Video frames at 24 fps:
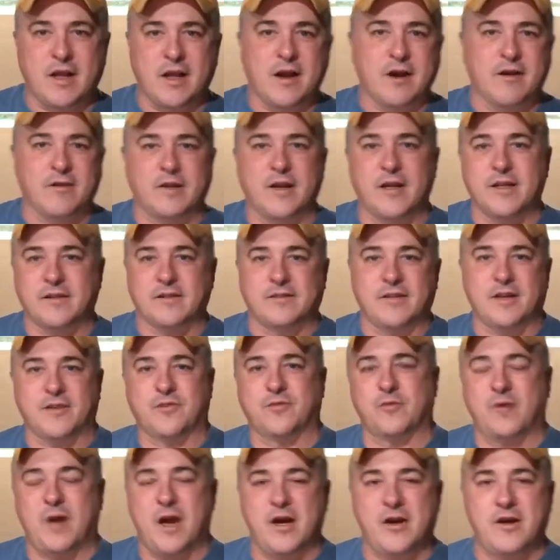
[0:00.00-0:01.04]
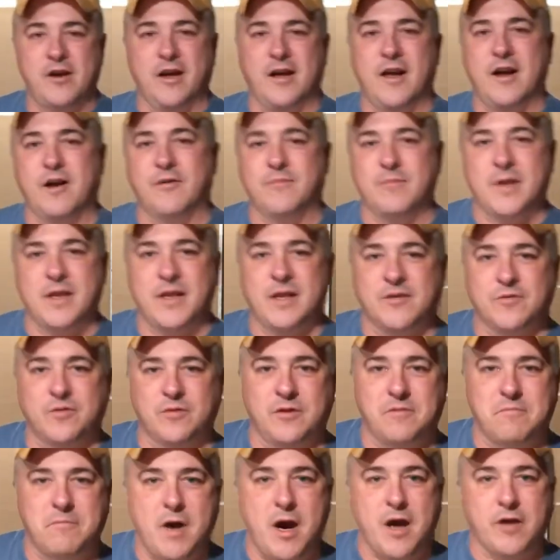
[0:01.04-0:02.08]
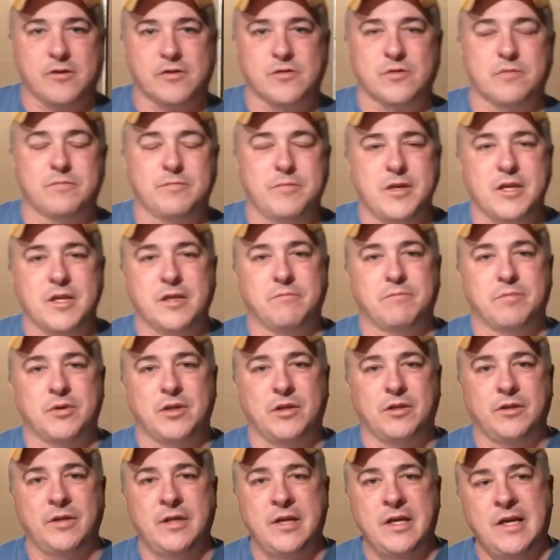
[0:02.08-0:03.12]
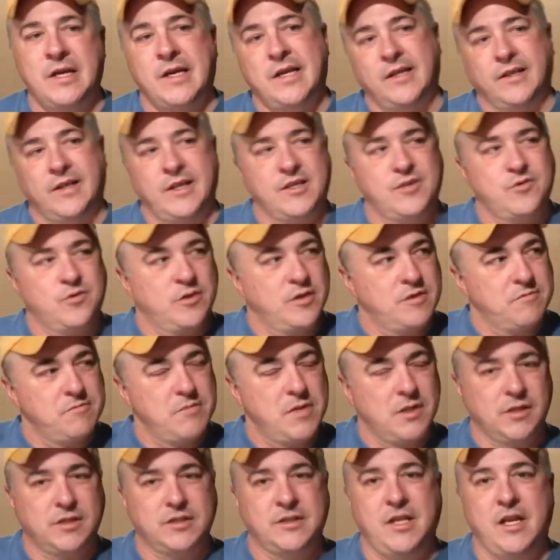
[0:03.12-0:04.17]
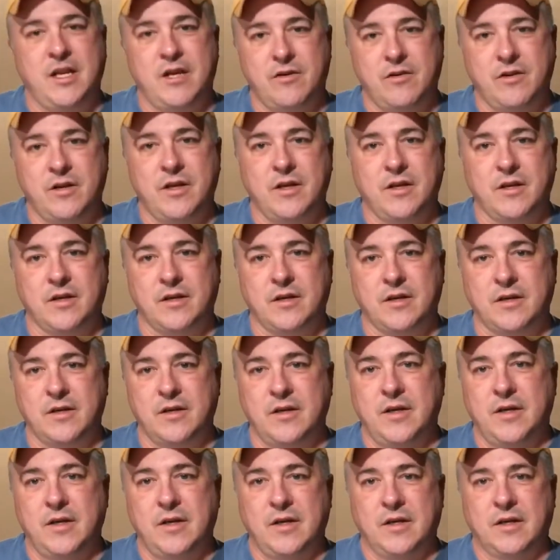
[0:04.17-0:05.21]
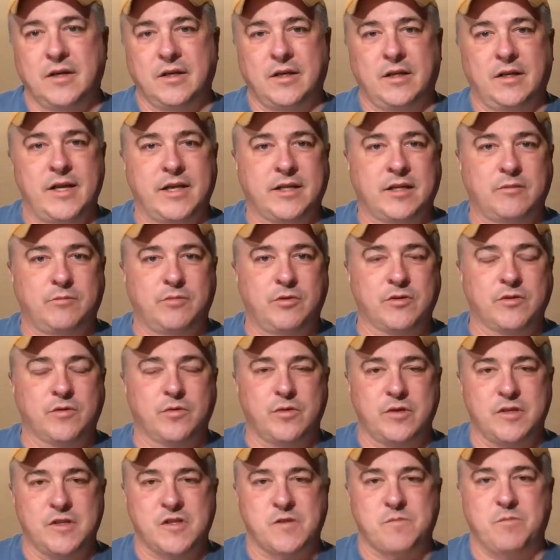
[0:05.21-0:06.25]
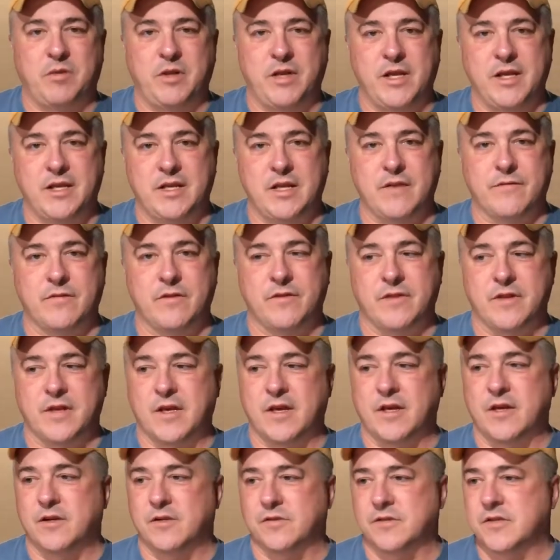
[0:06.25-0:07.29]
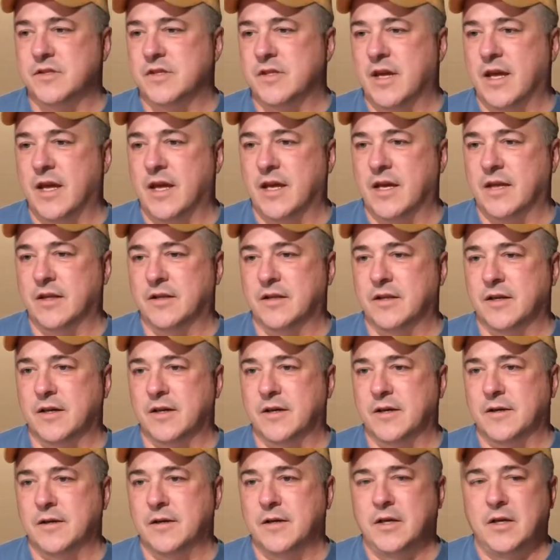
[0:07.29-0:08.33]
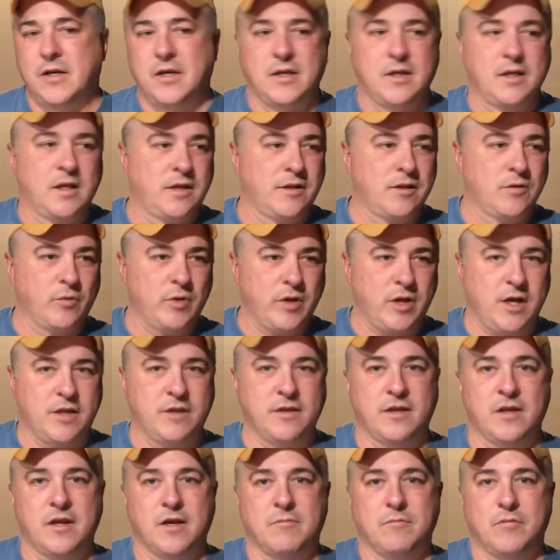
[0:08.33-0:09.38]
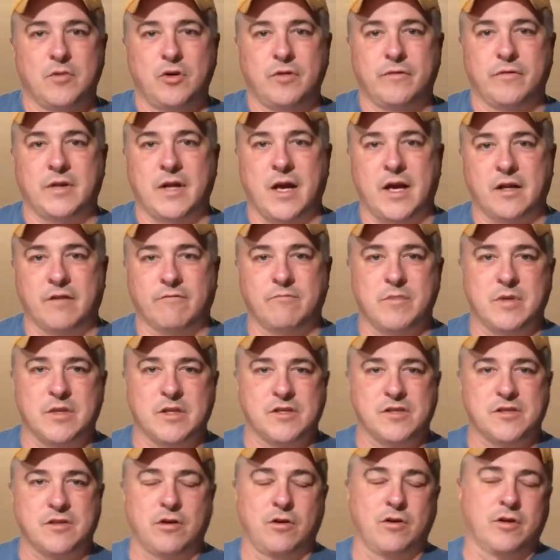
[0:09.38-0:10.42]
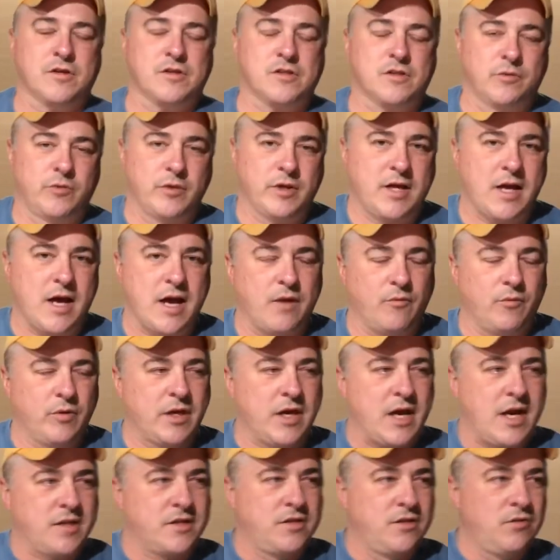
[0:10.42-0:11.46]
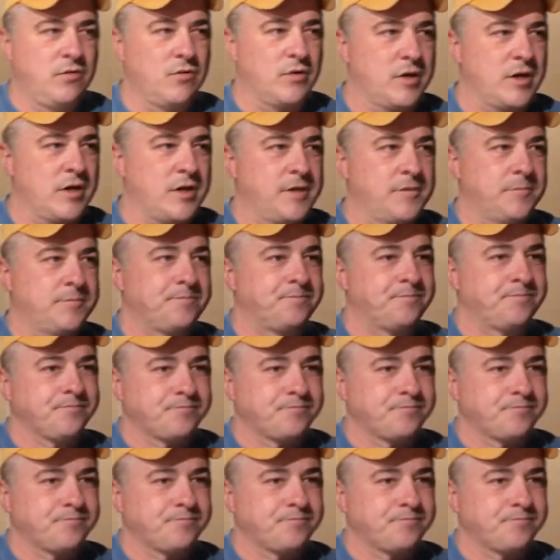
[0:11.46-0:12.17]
there, and that's where I hung out, man. That's where the models were being built. That's where the military collectibles were displayed and everything else. And then we ended up moving out of Minnesota. So we got to